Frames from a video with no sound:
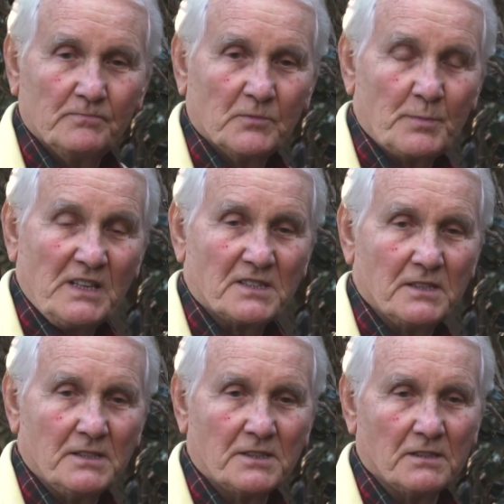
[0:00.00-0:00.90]

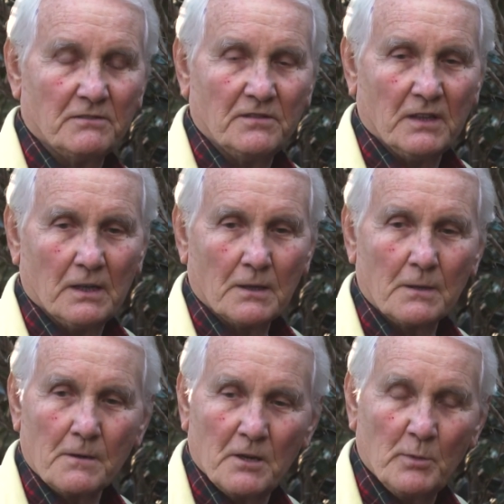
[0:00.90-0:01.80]
species of
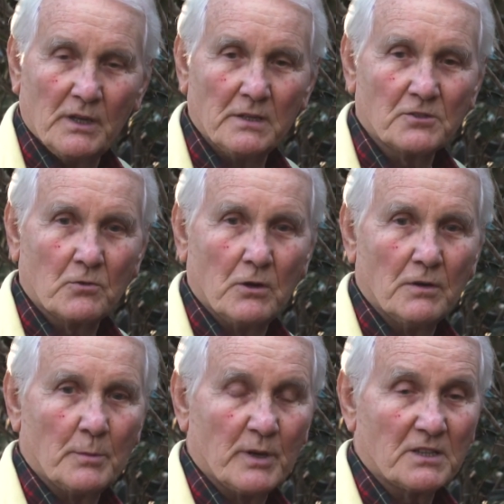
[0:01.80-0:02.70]
camellias grown
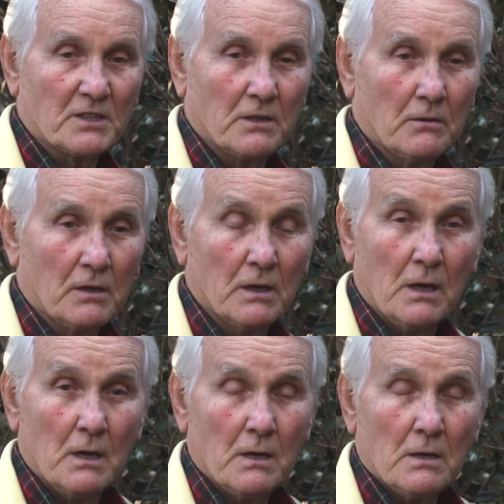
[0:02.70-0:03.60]
in Pensacola
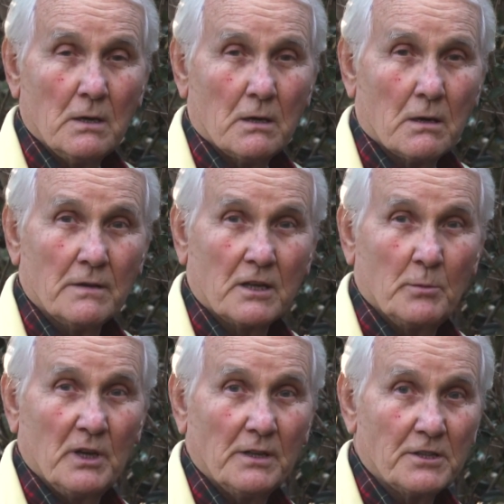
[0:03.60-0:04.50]
are the
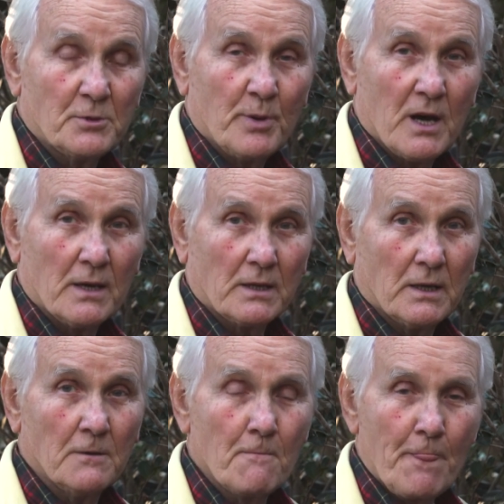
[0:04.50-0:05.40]
Camellia
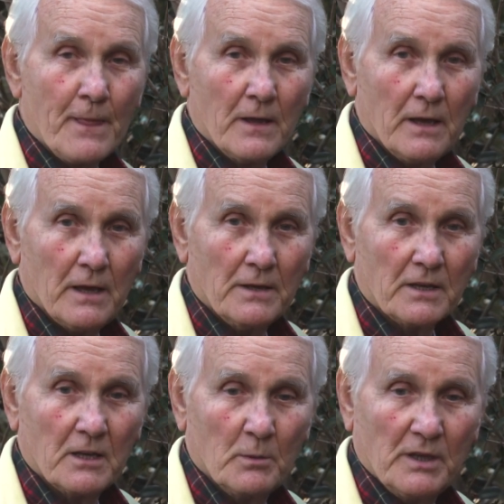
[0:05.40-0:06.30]
japonica and the
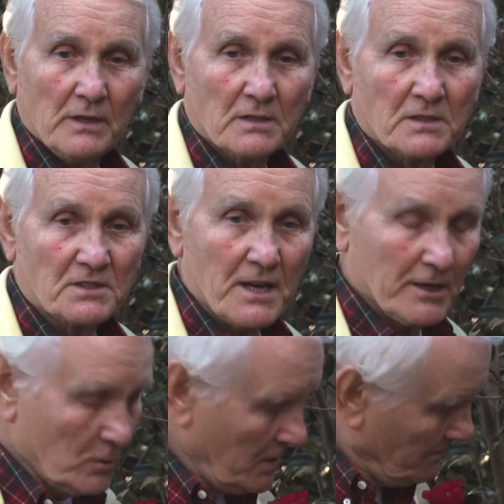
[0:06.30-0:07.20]
Camellia
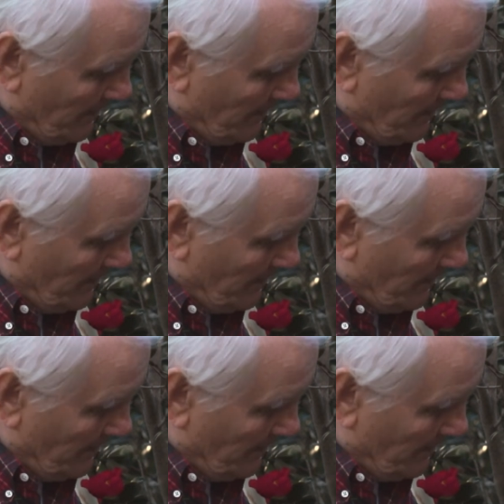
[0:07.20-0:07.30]
sasanqua.